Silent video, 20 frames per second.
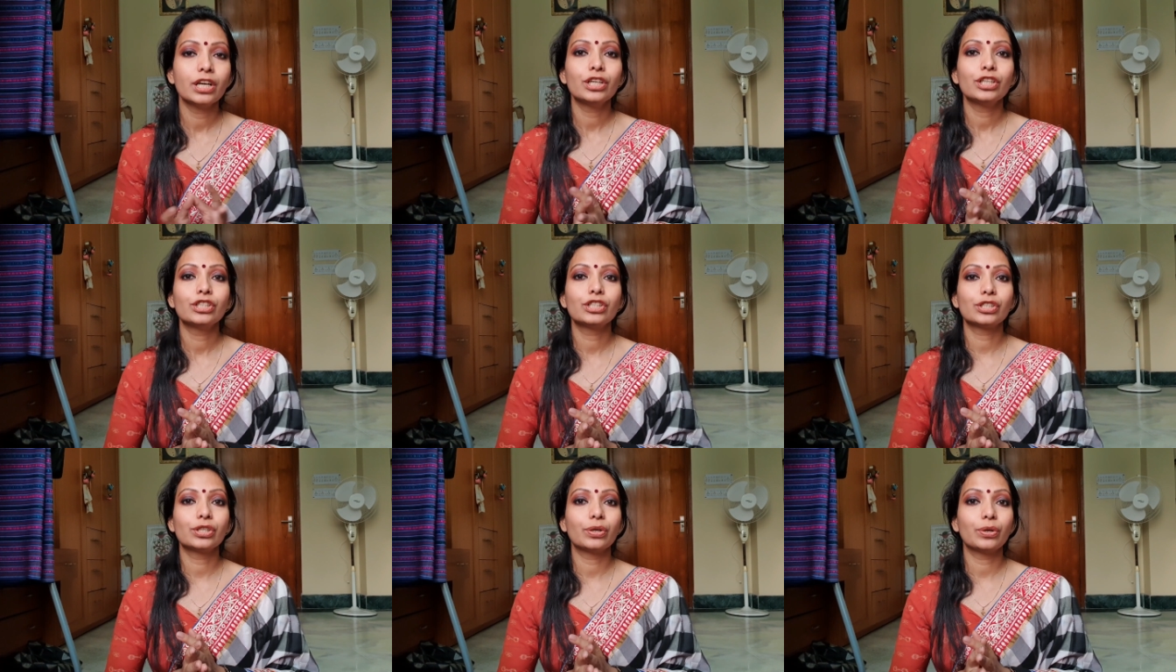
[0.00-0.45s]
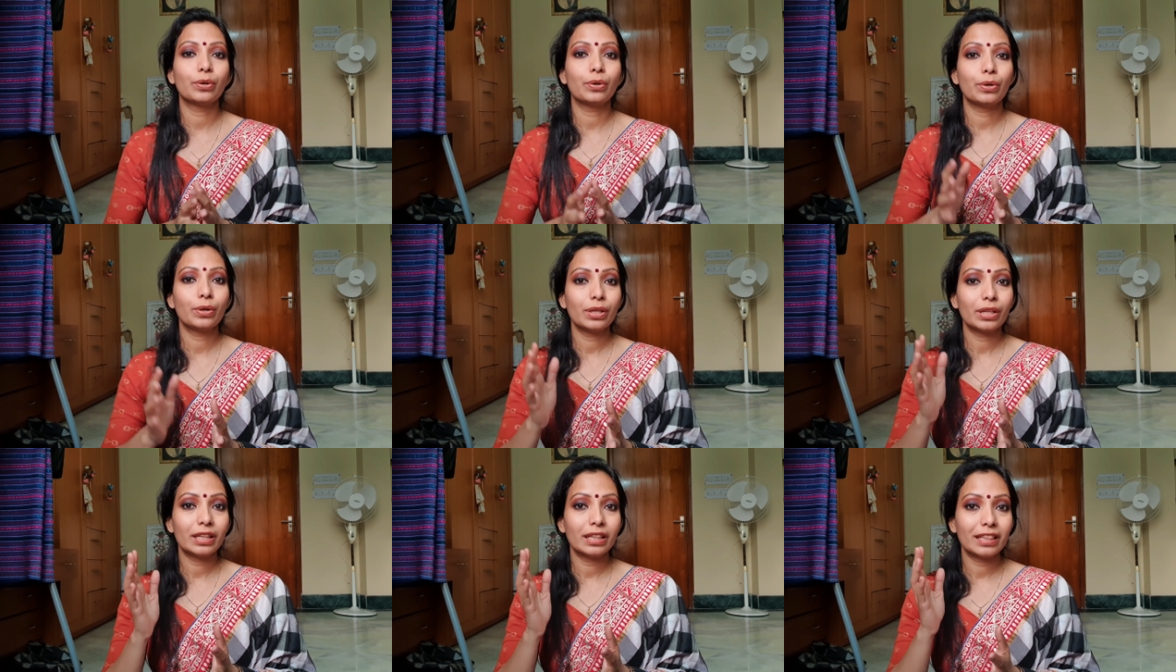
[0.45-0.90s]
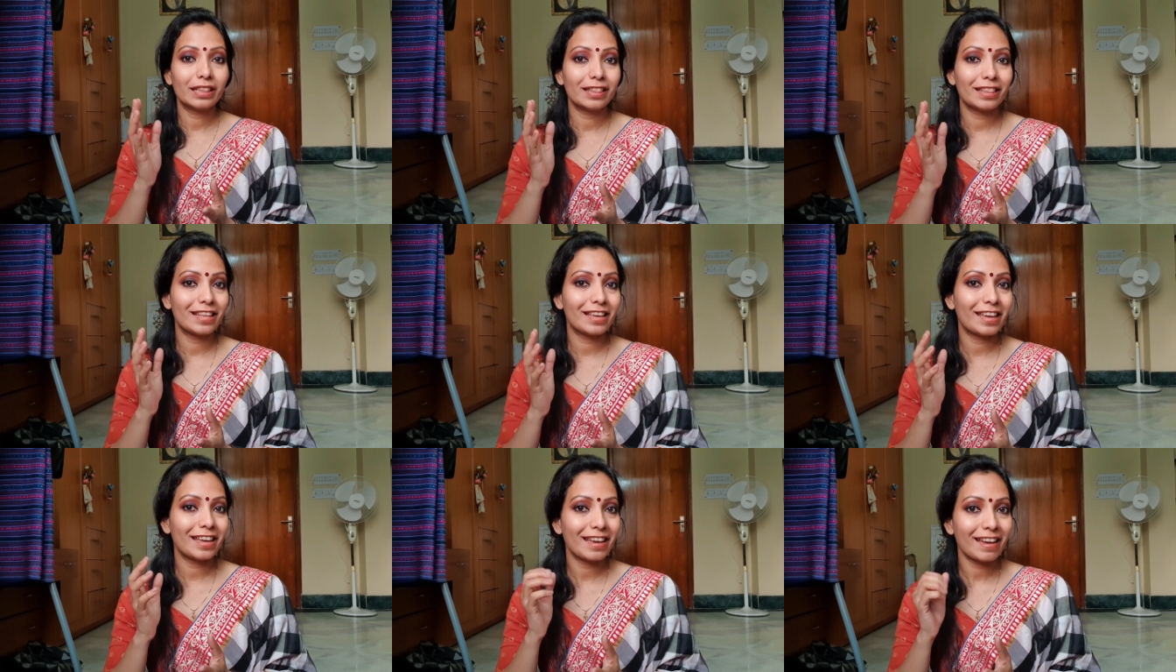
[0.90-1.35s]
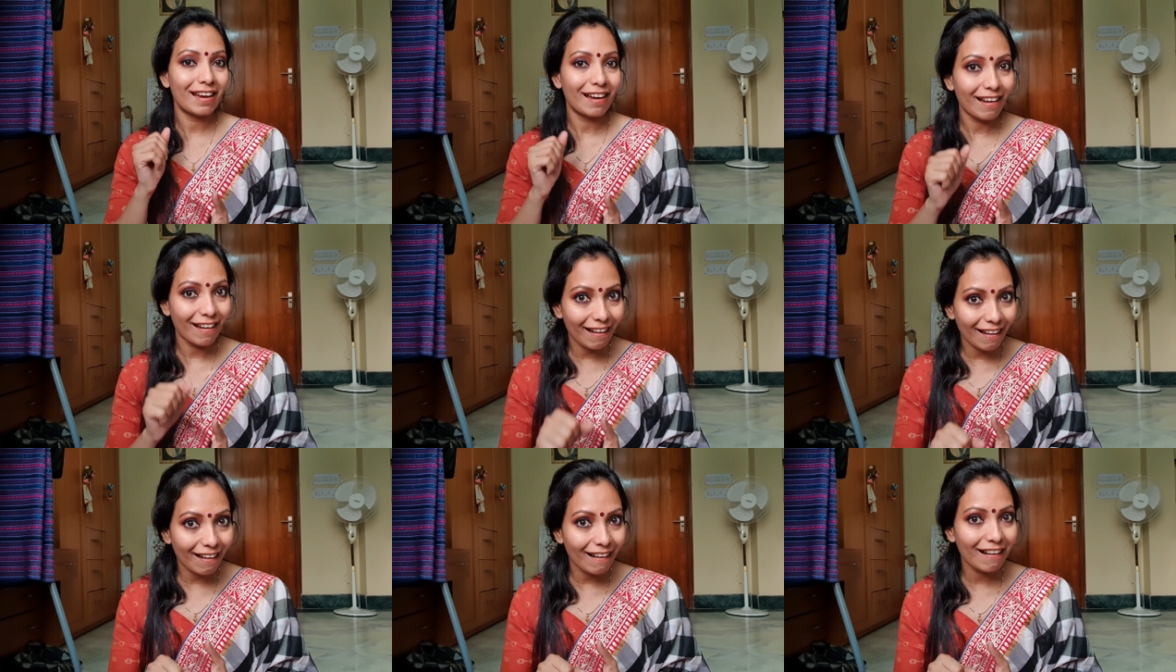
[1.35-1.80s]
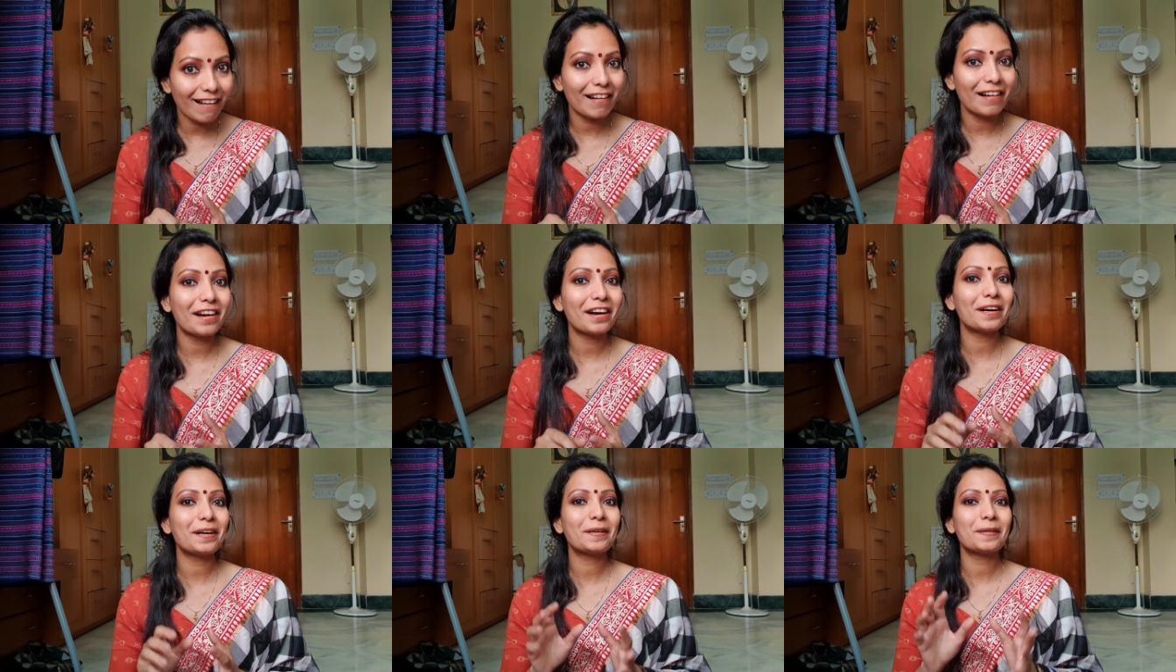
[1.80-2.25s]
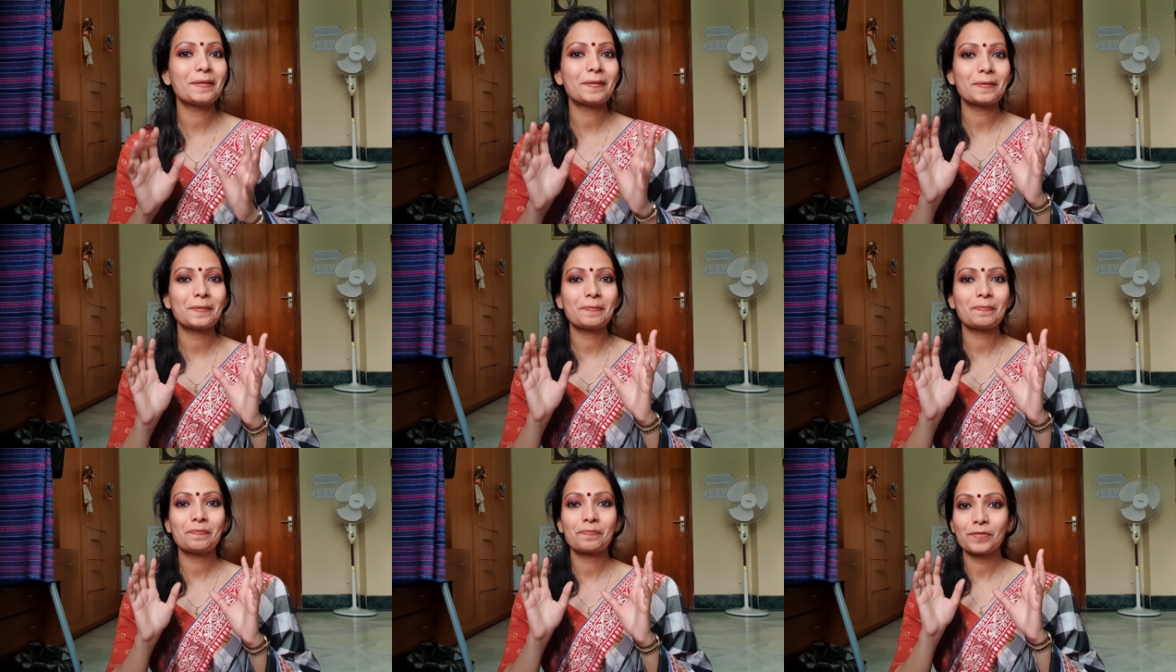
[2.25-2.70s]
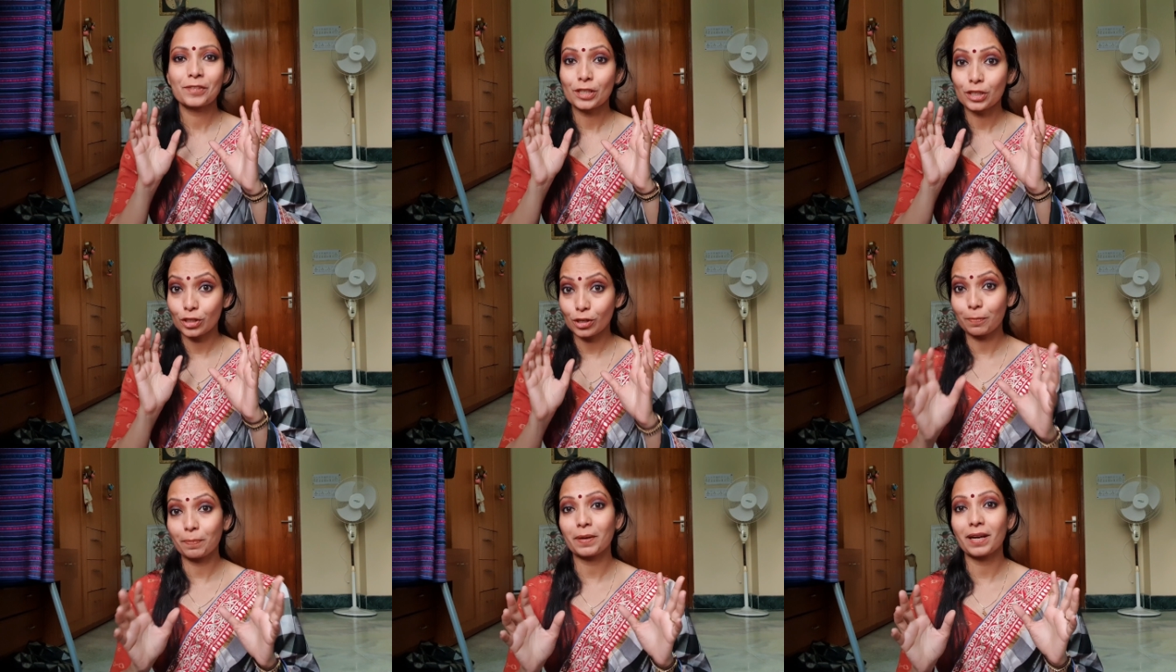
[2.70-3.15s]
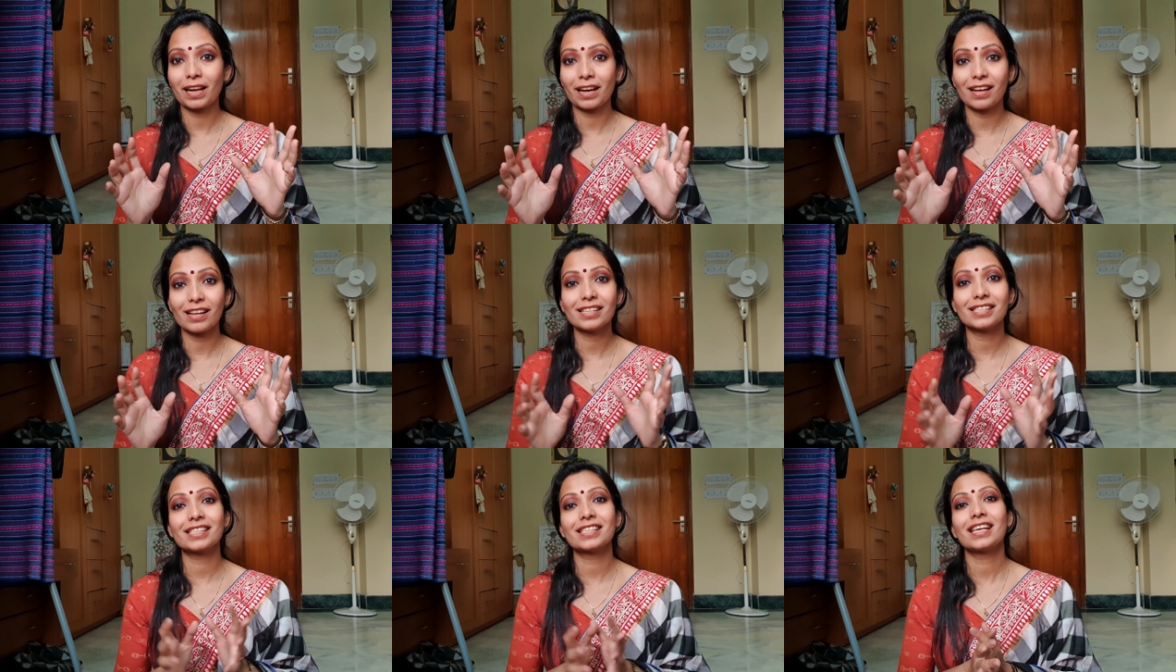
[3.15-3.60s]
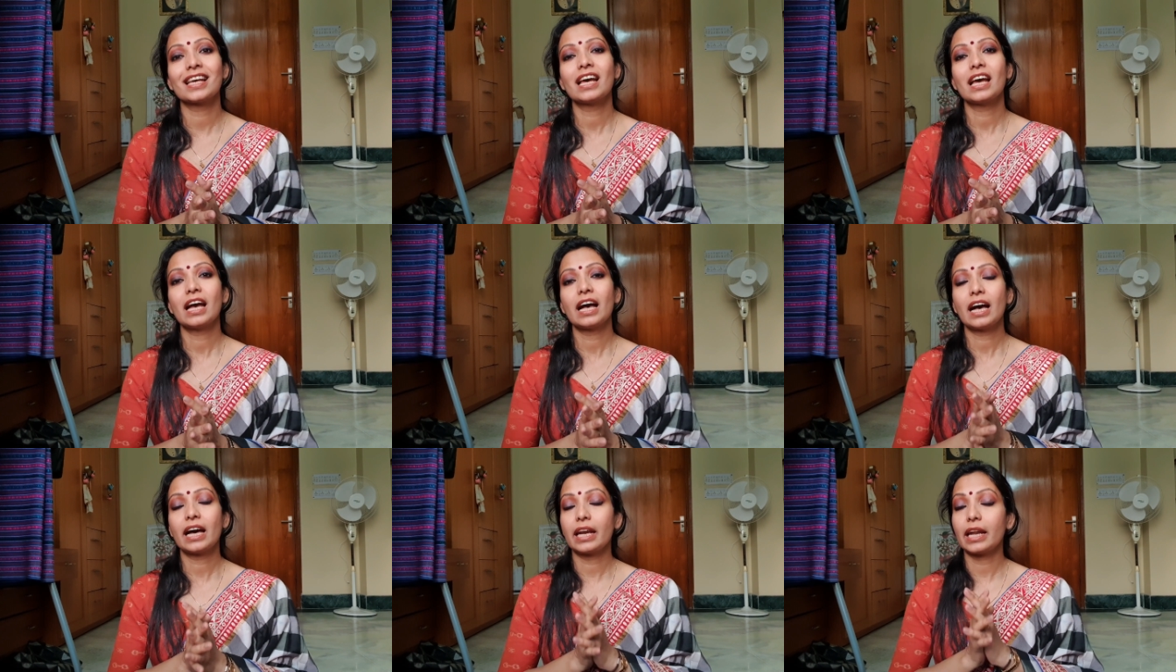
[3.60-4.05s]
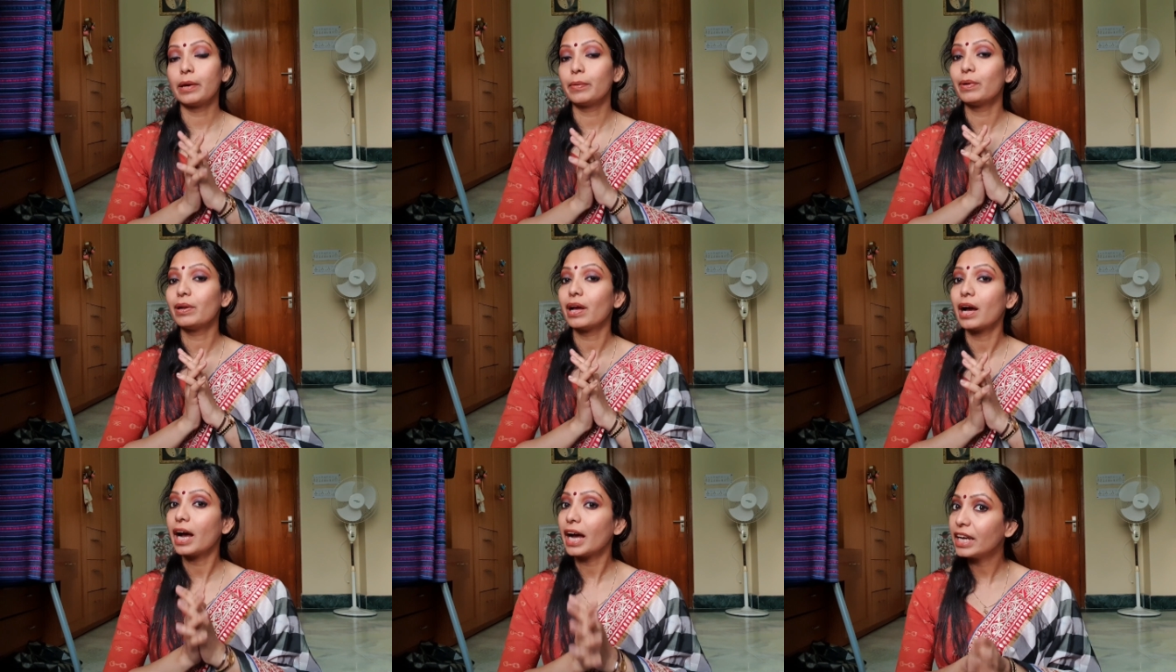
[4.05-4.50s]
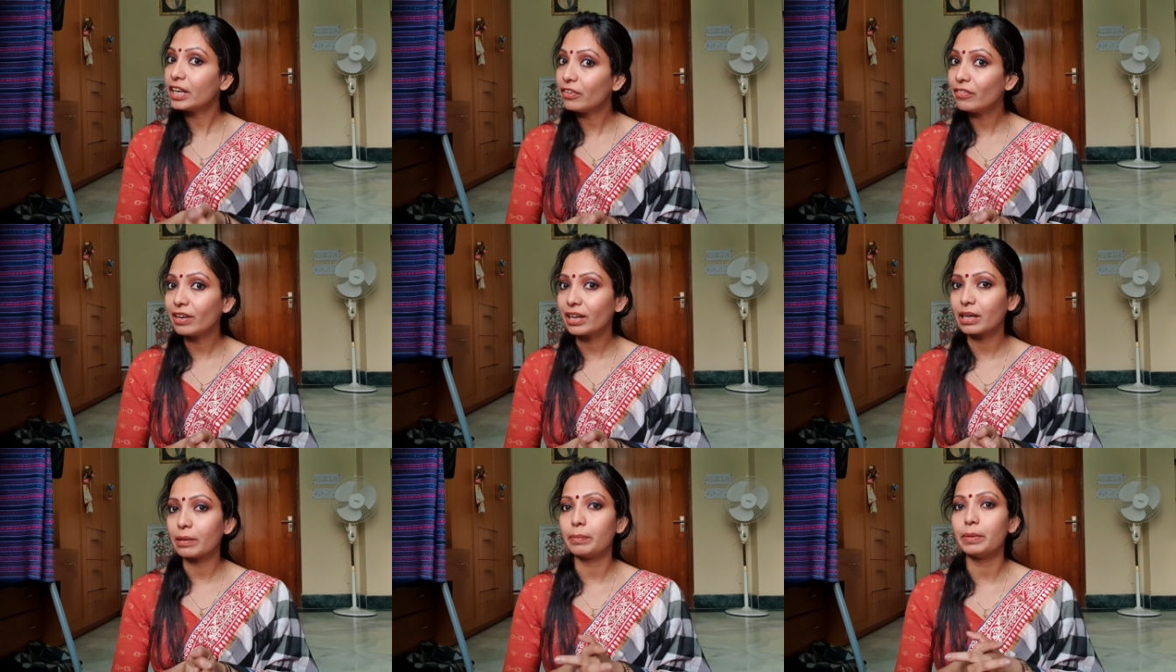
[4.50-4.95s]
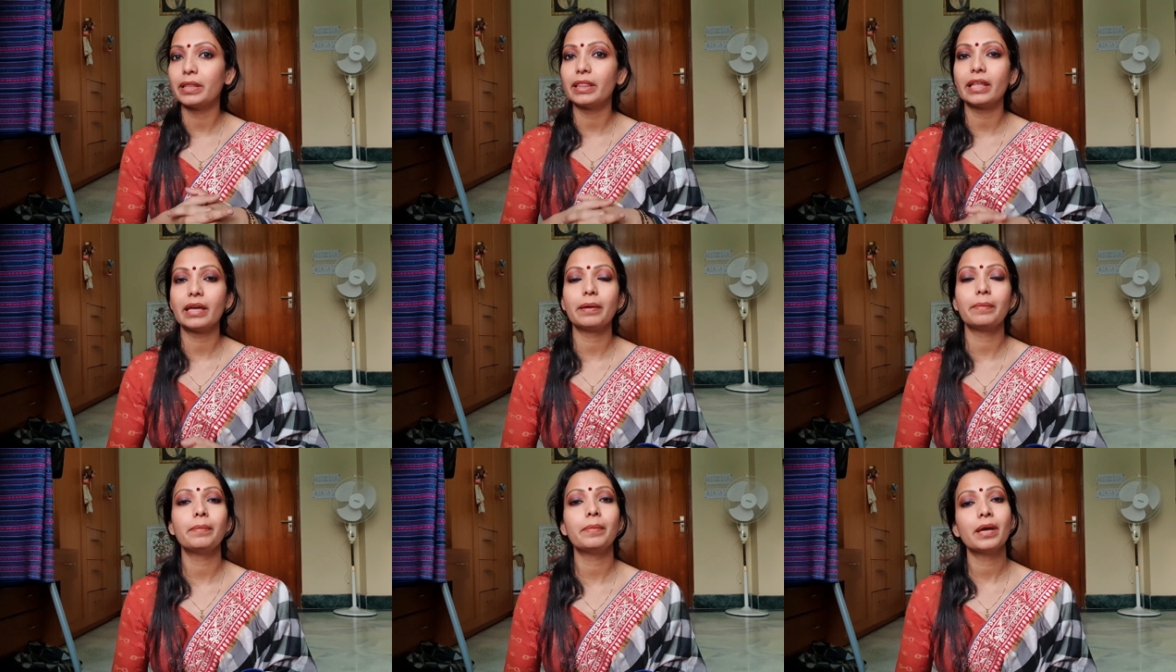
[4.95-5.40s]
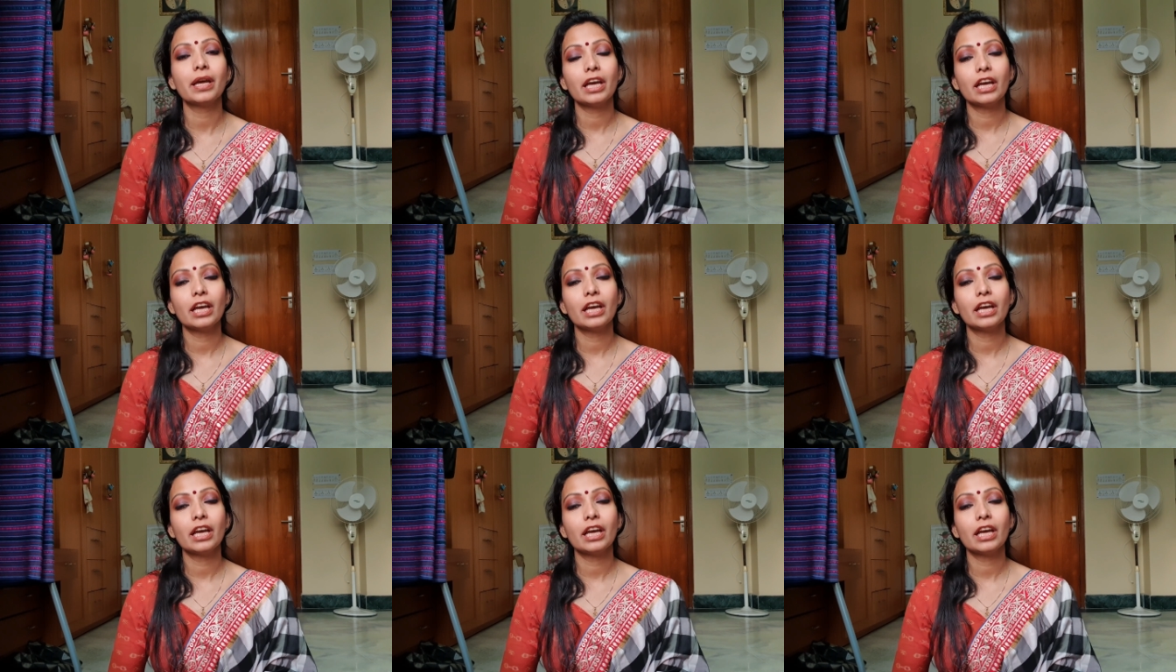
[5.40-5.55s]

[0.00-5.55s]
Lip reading: So they are top class, and I will highly recommend them.